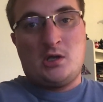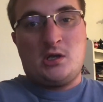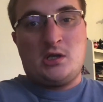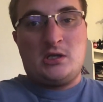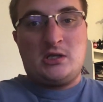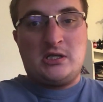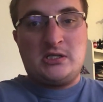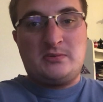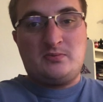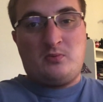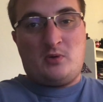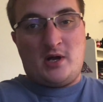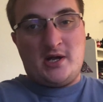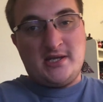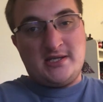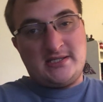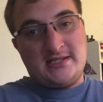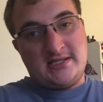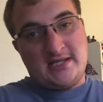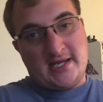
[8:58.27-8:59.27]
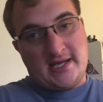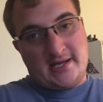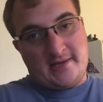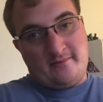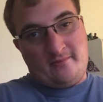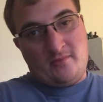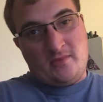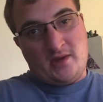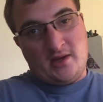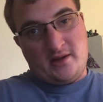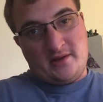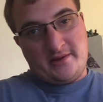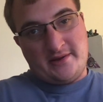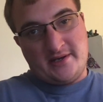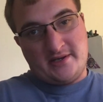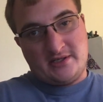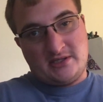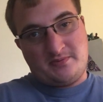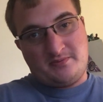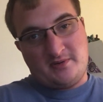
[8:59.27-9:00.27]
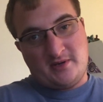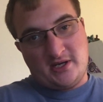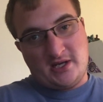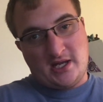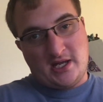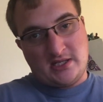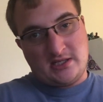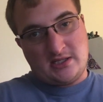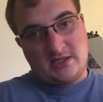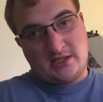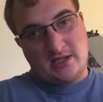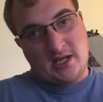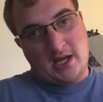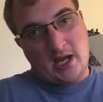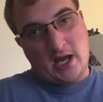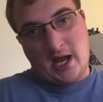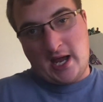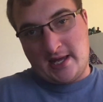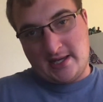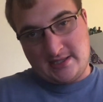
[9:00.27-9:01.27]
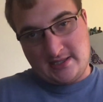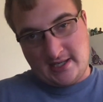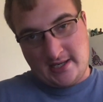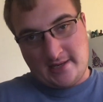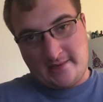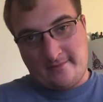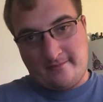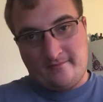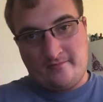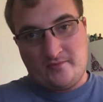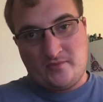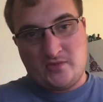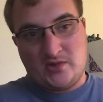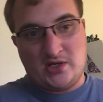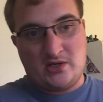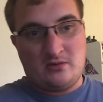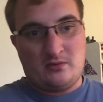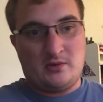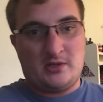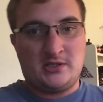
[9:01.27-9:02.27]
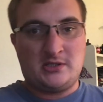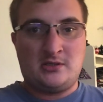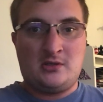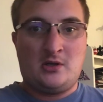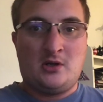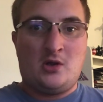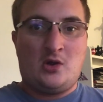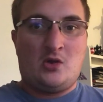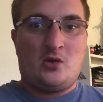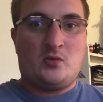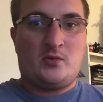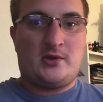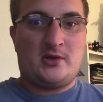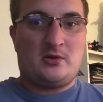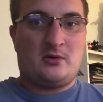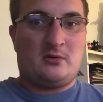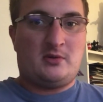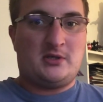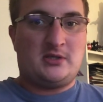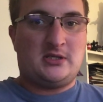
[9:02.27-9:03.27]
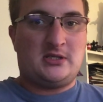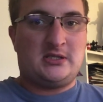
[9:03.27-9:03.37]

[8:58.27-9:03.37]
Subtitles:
This one scene, there's pretty interesting. I think there was a